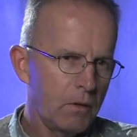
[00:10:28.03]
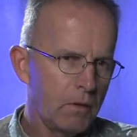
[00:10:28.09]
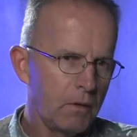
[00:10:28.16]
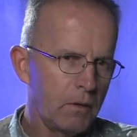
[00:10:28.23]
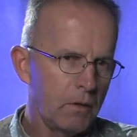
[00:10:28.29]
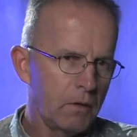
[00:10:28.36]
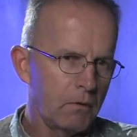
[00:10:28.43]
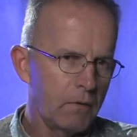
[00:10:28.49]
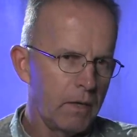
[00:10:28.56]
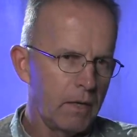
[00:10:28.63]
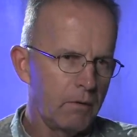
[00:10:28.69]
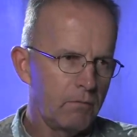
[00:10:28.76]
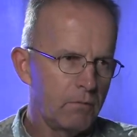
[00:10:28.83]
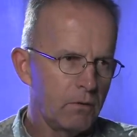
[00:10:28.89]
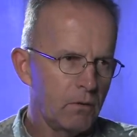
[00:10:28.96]
on
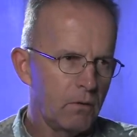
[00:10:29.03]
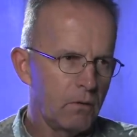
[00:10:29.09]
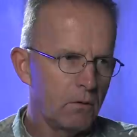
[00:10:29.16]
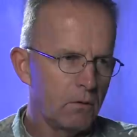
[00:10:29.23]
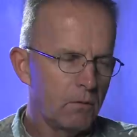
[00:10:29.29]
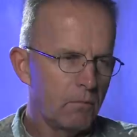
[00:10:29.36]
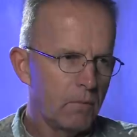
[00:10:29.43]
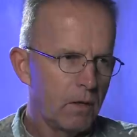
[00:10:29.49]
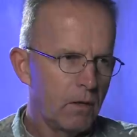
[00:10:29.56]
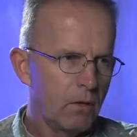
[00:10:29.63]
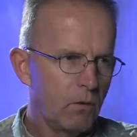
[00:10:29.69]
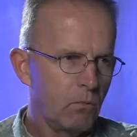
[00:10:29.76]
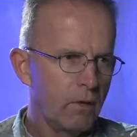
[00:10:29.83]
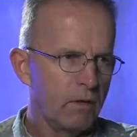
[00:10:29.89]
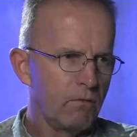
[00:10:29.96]
aircraft, so there
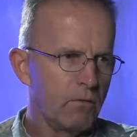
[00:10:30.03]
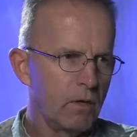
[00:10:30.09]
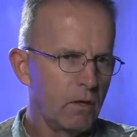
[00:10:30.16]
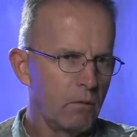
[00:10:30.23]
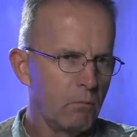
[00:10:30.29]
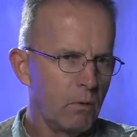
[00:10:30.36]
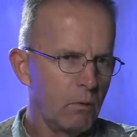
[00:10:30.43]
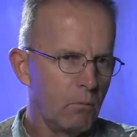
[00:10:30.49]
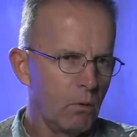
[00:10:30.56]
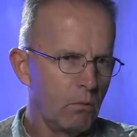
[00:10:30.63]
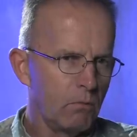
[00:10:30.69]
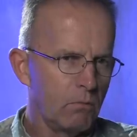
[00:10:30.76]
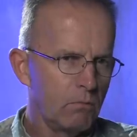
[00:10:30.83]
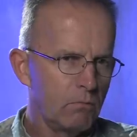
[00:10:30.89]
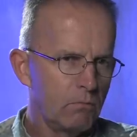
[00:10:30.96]
we had a very
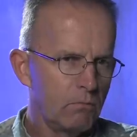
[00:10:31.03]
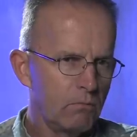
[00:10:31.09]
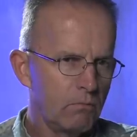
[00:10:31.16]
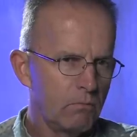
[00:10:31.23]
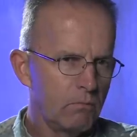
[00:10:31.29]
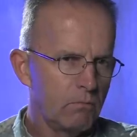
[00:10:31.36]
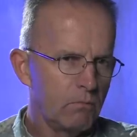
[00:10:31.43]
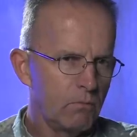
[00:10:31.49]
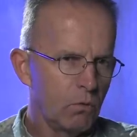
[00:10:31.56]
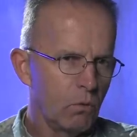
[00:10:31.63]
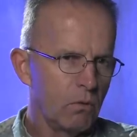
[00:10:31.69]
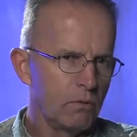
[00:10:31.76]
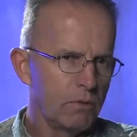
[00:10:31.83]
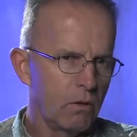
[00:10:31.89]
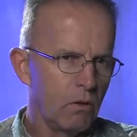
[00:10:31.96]
minimal
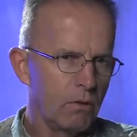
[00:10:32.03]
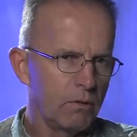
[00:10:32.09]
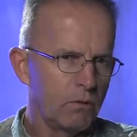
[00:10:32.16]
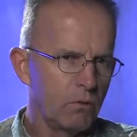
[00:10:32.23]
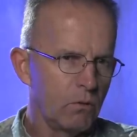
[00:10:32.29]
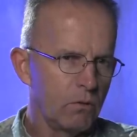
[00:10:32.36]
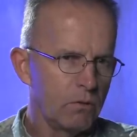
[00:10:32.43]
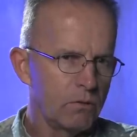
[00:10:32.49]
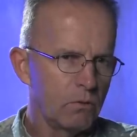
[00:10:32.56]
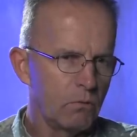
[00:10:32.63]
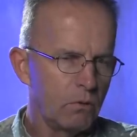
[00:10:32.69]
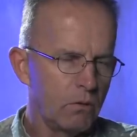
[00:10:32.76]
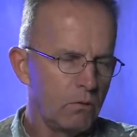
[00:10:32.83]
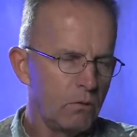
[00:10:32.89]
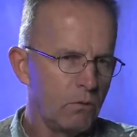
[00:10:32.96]
tools. All the tools that
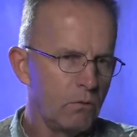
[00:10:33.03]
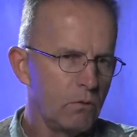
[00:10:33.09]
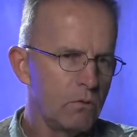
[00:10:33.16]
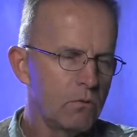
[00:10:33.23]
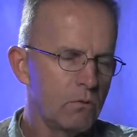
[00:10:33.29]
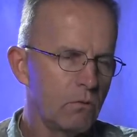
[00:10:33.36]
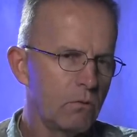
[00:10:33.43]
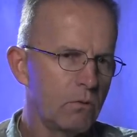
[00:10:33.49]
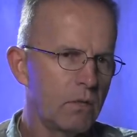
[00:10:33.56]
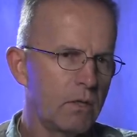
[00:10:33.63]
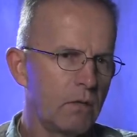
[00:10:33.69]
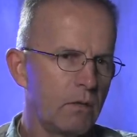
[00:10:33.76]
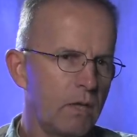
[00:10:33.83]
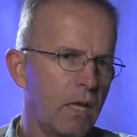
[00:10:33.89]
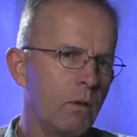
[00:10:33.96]
we used
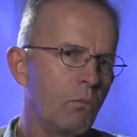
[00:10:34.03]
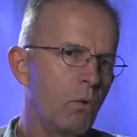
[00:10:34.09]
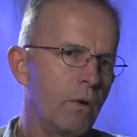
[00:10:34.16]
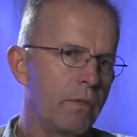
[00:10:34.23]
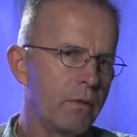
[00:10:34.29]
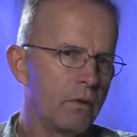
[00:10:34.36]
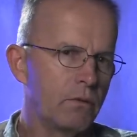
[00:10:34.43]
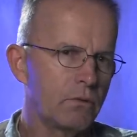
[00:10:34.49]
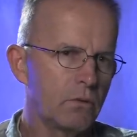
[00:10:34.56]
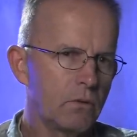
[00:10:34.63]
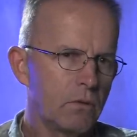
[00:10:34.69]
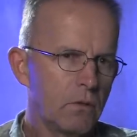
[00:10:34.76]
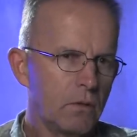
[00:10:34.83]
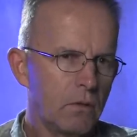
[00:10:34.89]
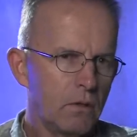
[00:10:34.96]
came with us,
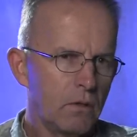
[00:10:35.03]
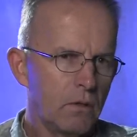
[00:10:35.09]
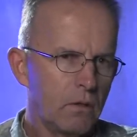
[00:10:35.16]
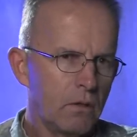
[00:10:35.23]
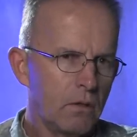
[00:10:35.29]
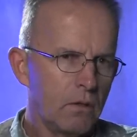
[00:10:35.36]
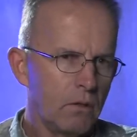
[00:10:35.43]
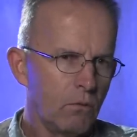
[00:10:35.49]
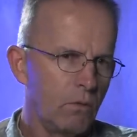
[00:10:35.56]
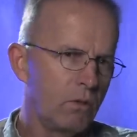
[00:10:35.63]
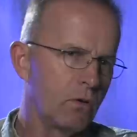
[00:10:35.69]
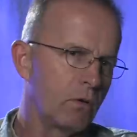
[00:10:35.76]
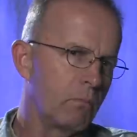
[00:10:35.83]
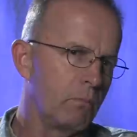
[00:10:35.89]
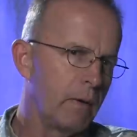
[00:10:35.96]
and we
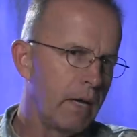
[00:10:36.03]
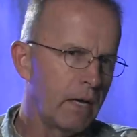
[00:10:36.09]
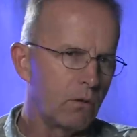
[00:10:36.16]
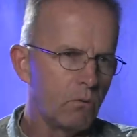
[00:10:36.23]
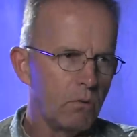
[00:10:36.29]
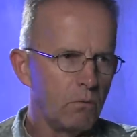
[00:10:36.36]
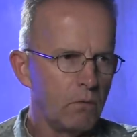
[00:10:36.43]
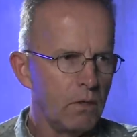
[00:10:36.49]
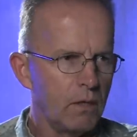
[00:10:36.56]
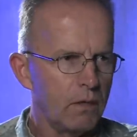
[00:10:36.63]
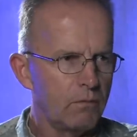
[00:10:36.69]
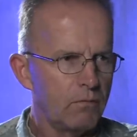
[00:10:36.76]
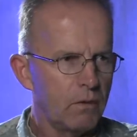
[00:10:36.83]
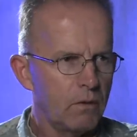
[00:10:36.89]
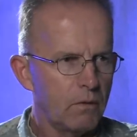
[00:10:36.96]
took them back when we
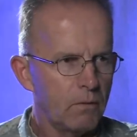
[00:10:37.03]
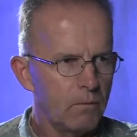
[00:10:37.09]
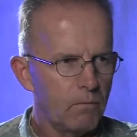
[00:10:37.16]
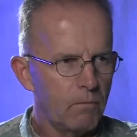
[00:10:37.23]
left there.